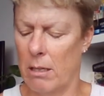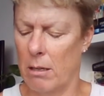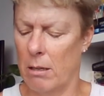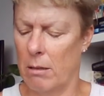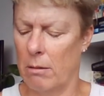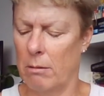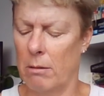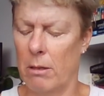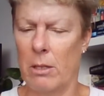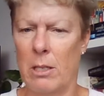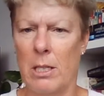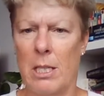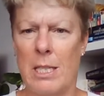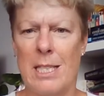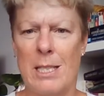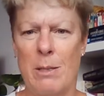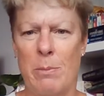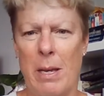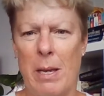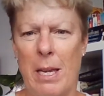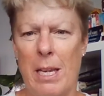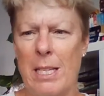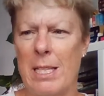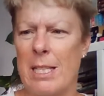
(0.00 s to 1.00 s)
Oh, goodness
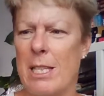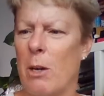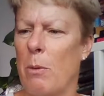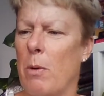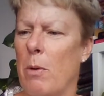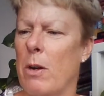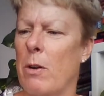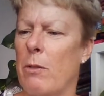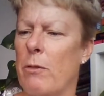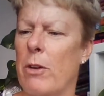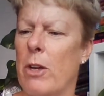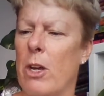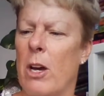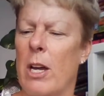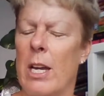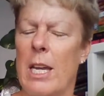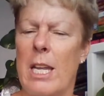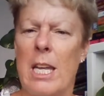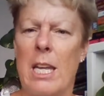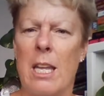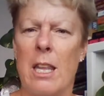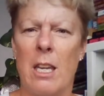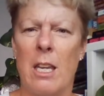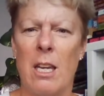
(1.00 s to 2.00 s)
me. So what have we got
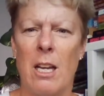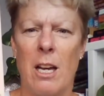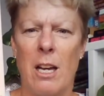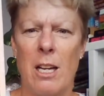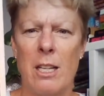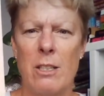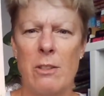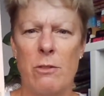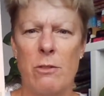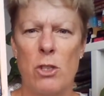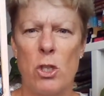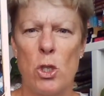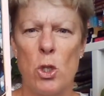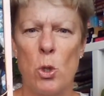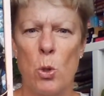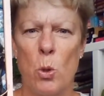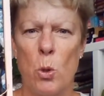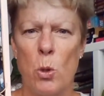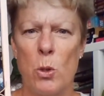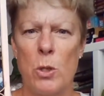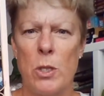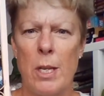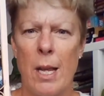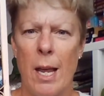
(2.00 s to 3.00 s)
here? The Knight of
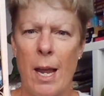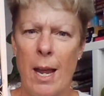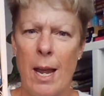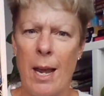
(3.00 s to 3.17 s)
Swords.